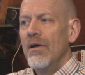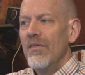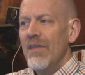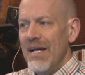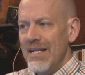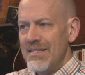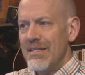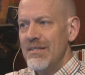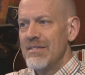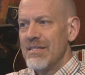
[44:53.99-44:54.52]

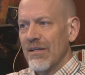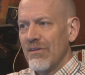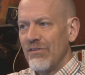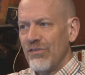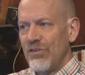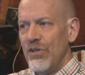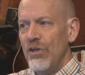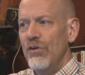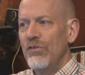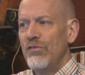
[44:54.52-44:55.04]
That's his
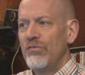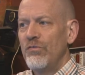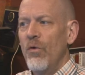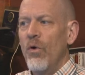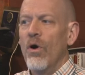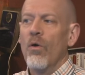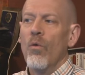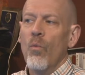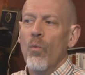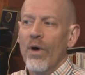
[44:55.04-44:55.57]
excuse
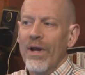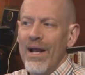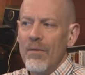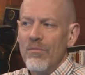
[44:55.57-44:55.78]
for what